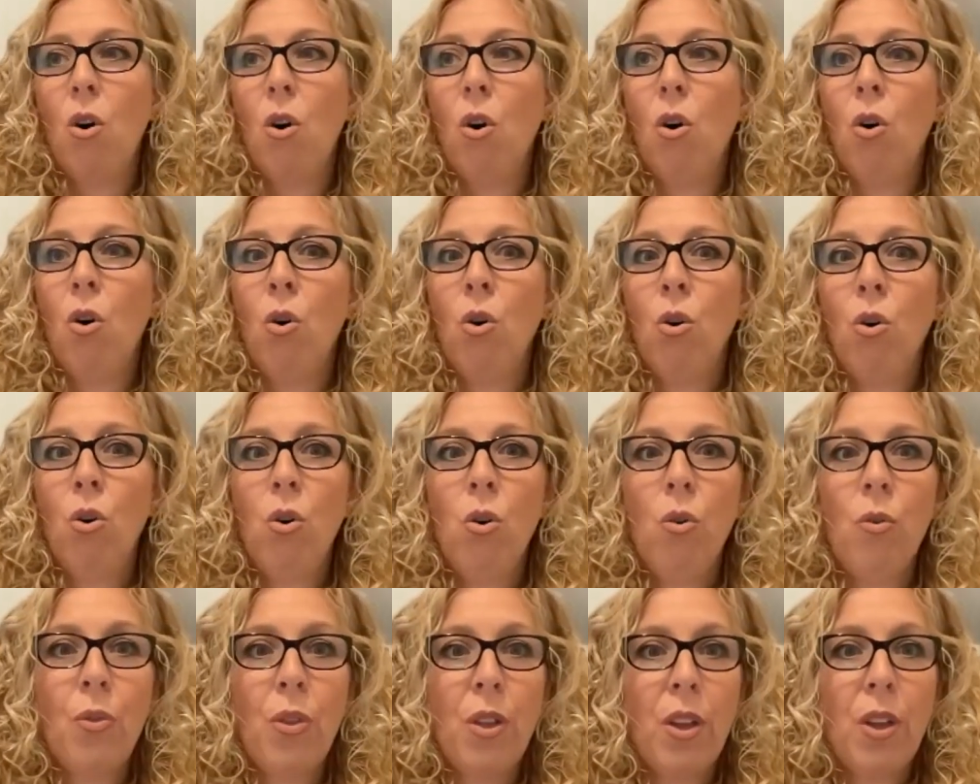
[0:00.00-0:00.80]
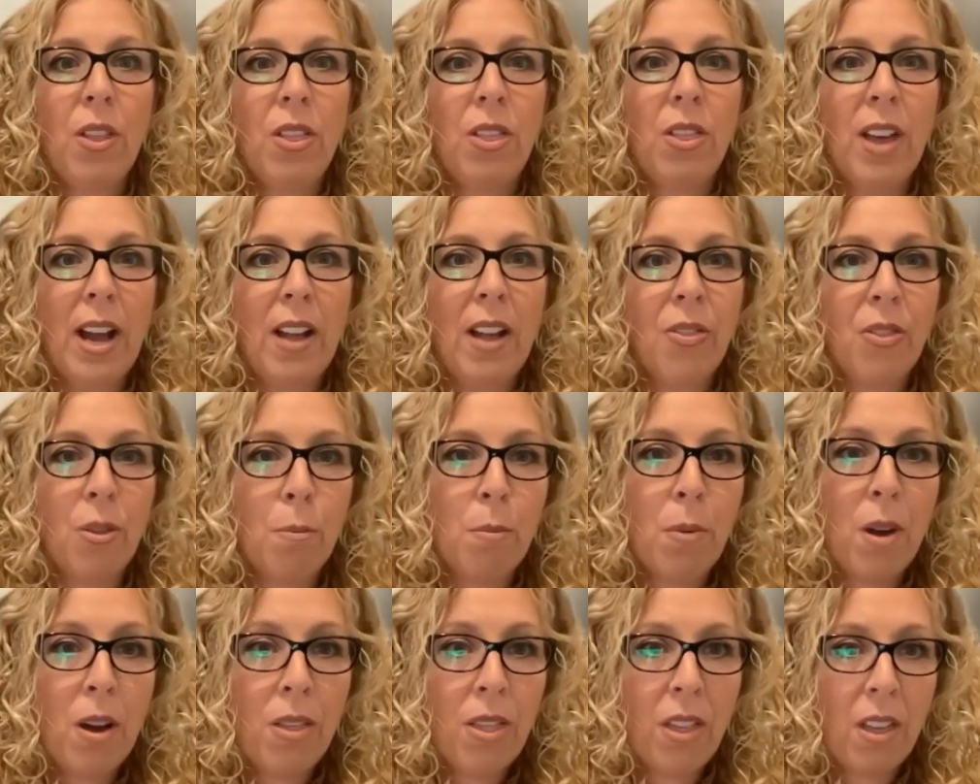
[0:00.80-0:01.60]
or that the
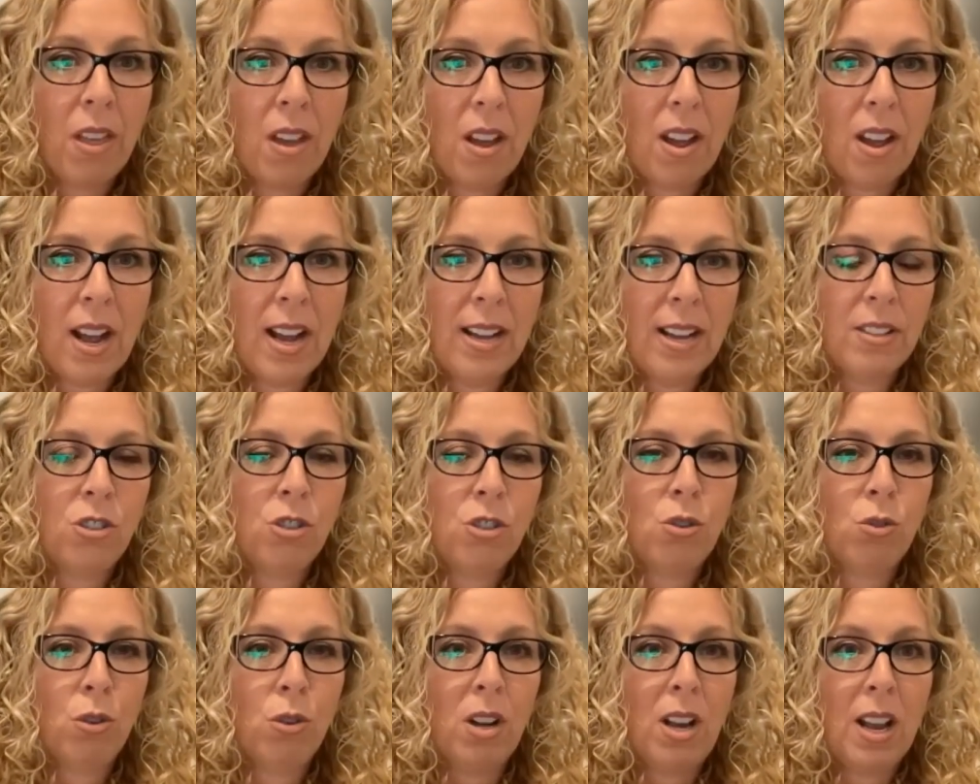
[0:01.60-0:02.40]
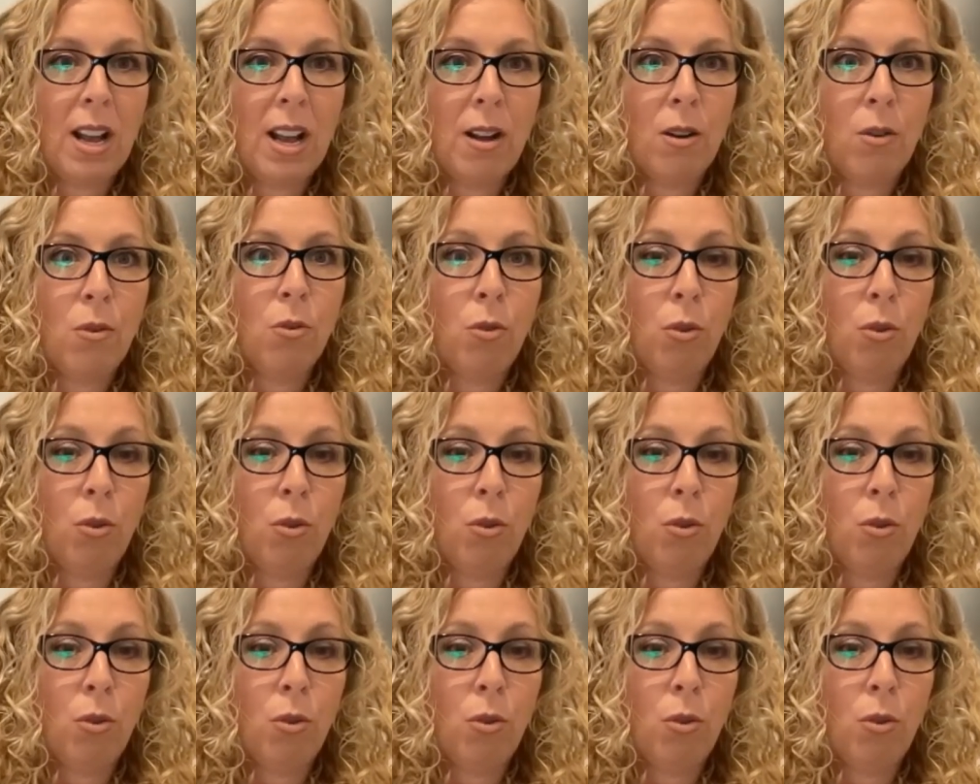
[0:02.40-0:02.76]
mother has to allow,